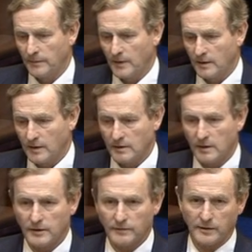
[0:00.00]
that
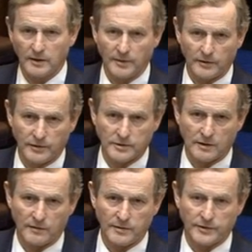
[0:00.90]
not everything about his
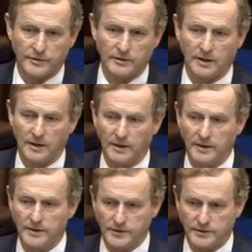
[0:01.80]
government
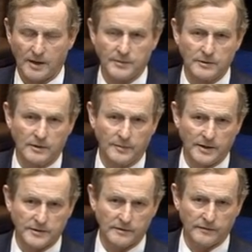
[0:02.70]
is absolutely
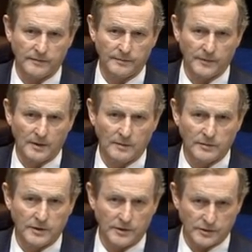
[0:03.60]
positive, but
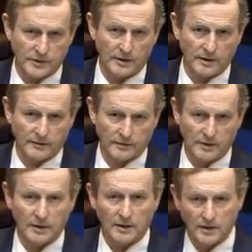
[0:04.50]
he did say that
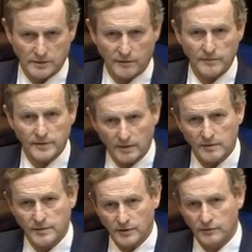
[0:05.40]
his government are in a
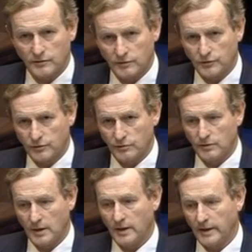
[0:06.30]
position
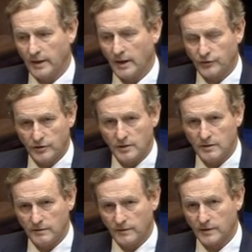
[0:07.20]
to
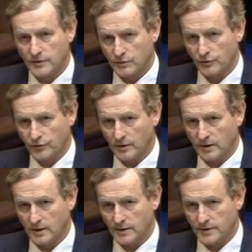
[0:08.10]
achieve social
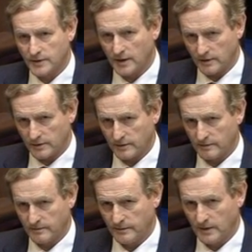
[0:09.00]
consent.
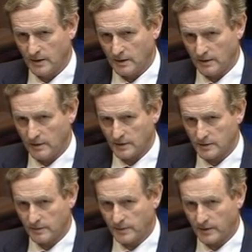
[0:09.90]
And I think that's
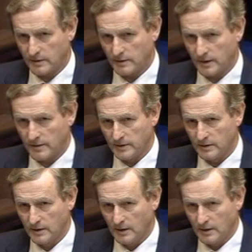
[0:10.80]
an important element,
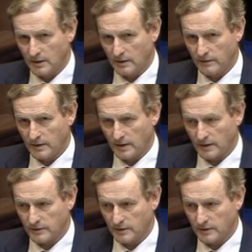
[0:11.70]
given that